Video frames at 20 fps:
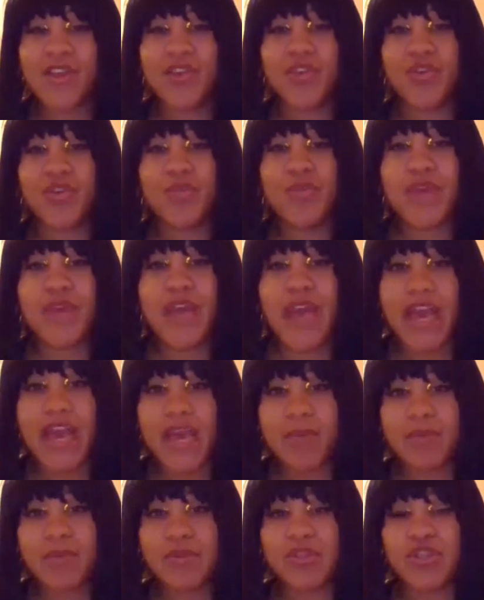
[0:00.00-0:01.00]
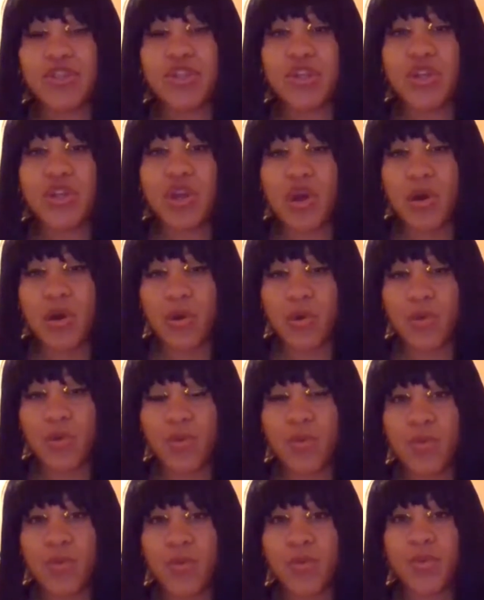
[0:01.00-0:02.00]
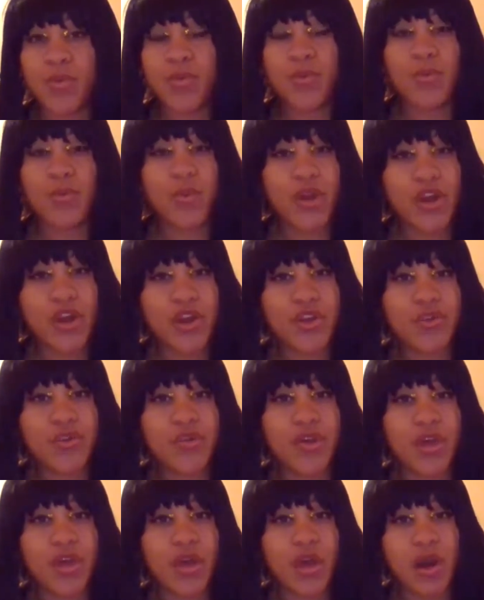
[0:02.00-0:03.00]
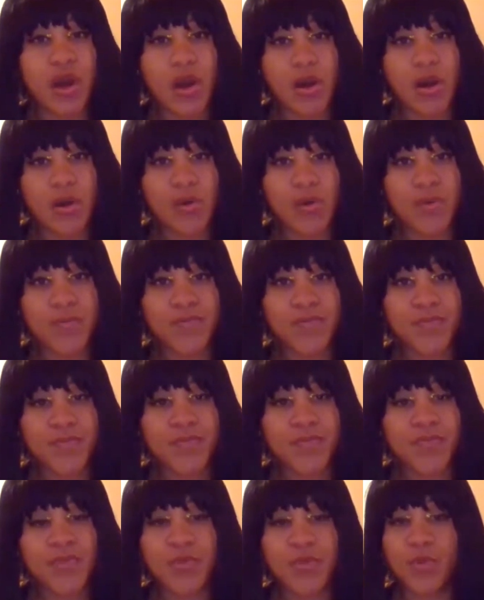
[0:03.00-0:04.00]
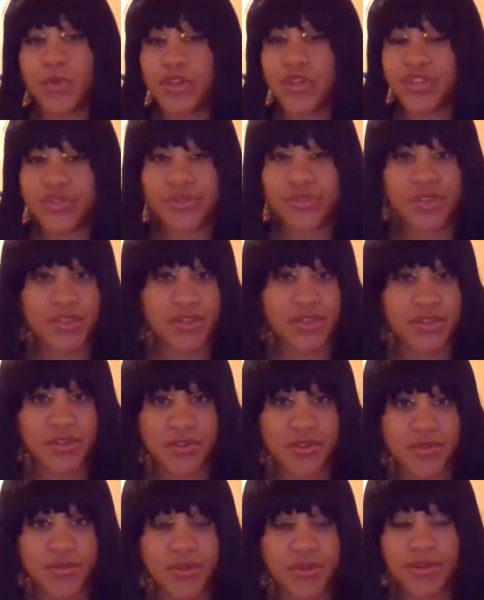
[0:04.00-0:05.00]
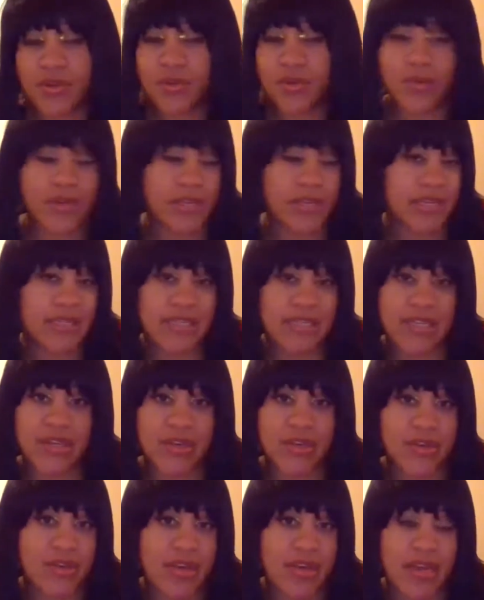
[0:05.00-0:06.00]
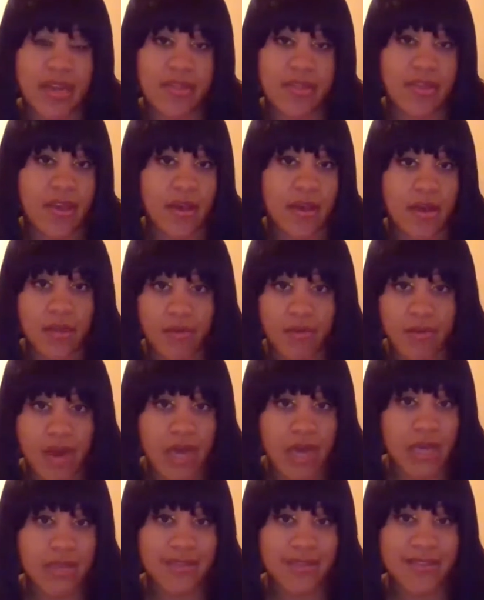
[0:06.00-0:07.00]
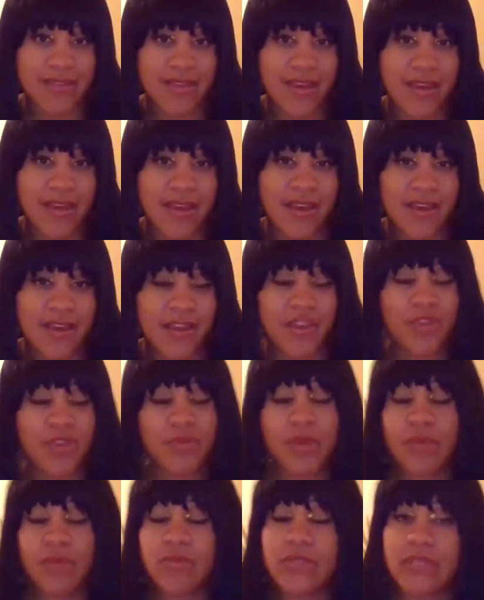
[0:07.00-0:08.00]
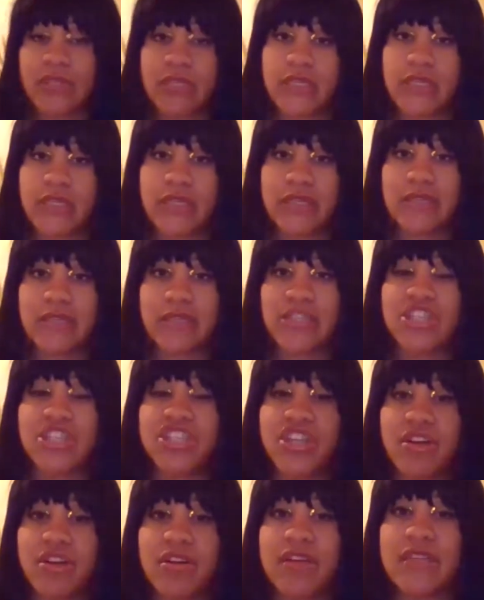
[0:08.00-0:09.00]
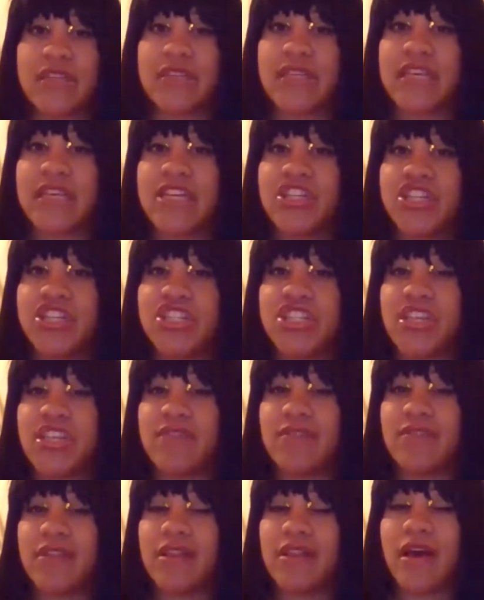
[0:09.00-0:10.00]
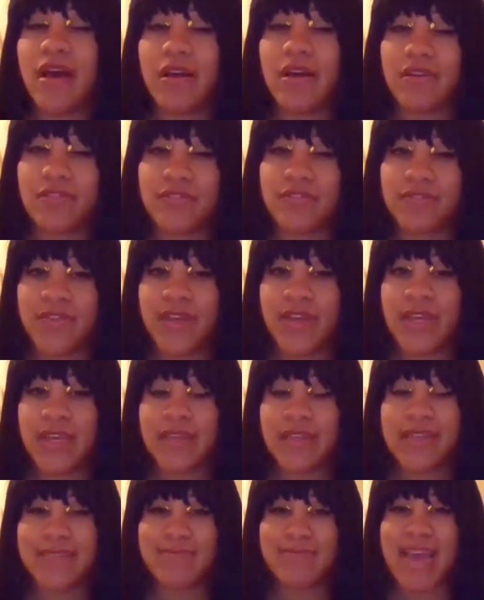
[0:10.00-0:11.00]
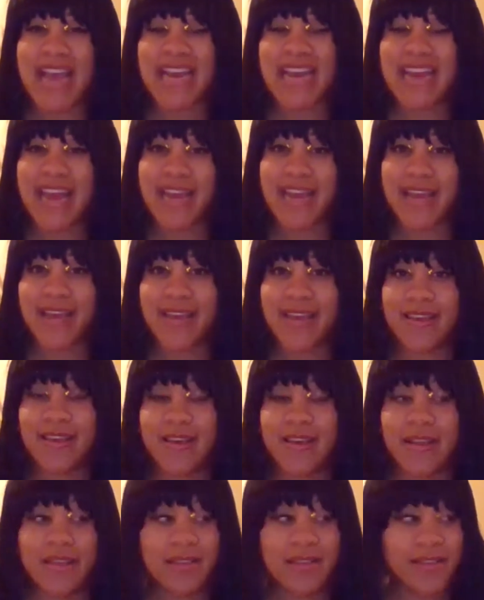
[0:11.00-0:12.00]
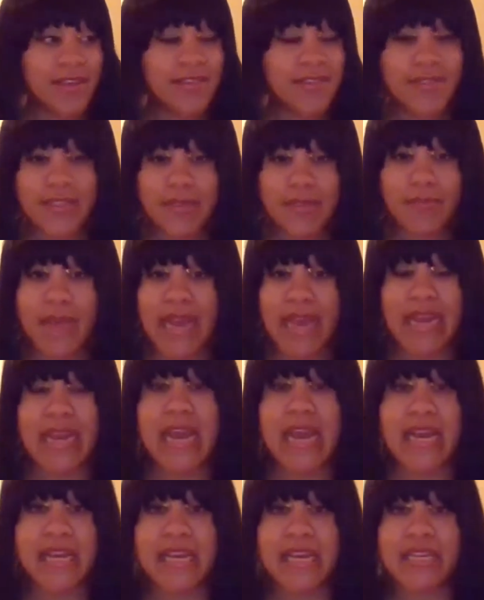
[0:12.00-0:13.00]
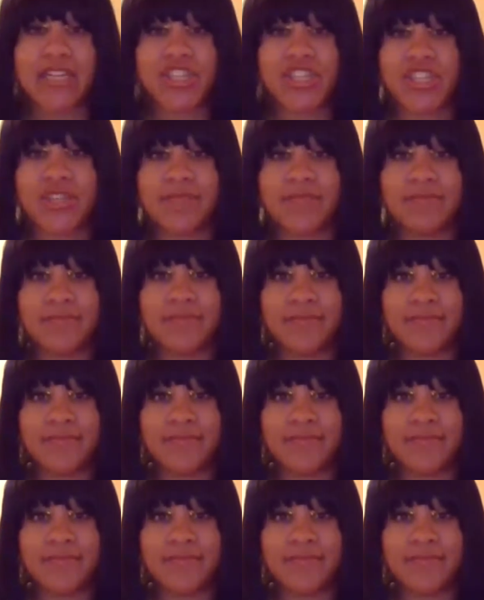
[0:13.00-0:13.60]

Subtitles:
you'll be able to know where you can go, what you can do, and no one can tell you anything otherwise. And you'll be able to easily share an energy of love that's magnetic. Love is a magnetic energy.